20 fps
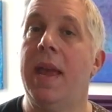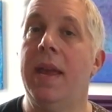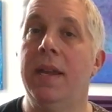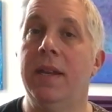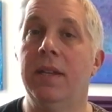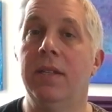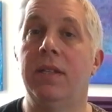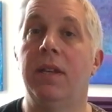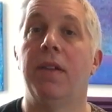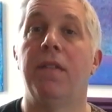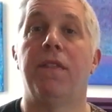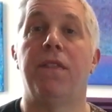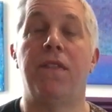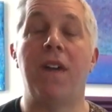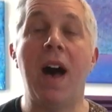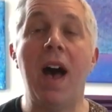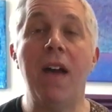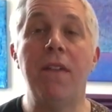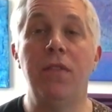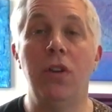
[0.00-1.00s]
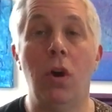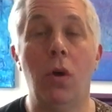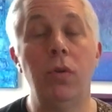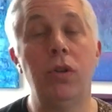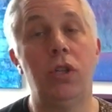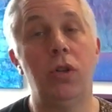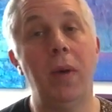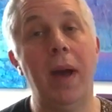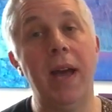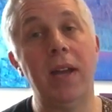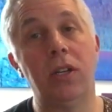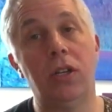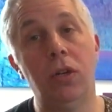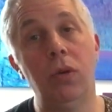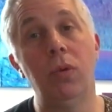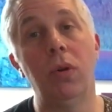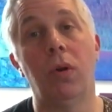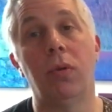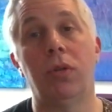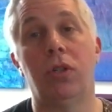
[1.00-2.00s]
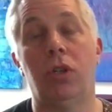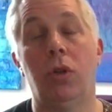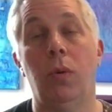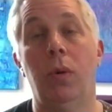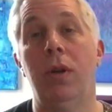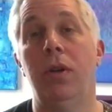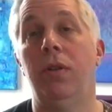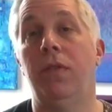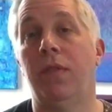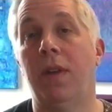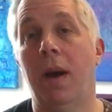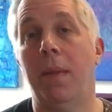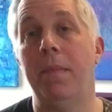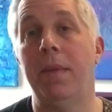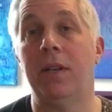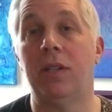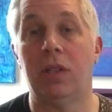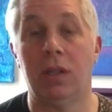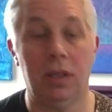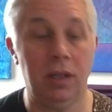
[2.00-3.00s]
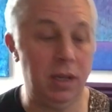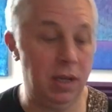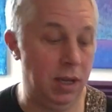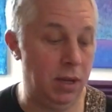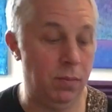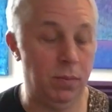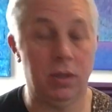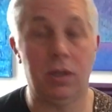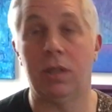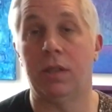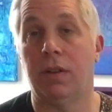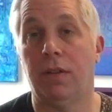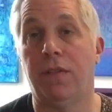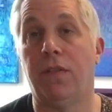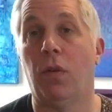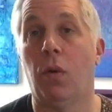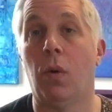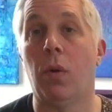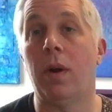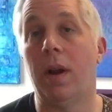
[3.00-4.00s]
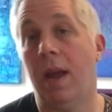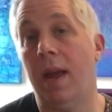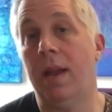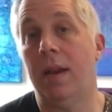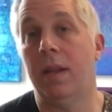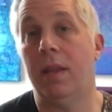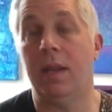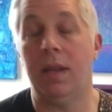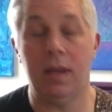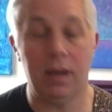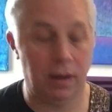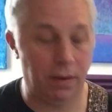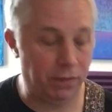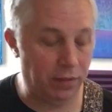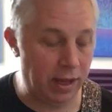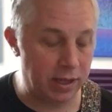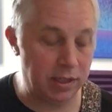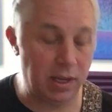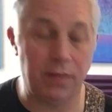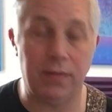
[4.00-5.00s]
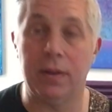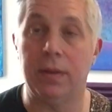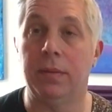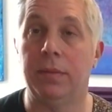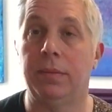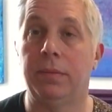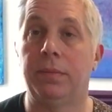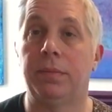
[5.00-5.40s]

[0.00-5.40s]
Is 5 notes, you add 2 notes to it, you've got Mixolydian, which is the 4 and the flat 7.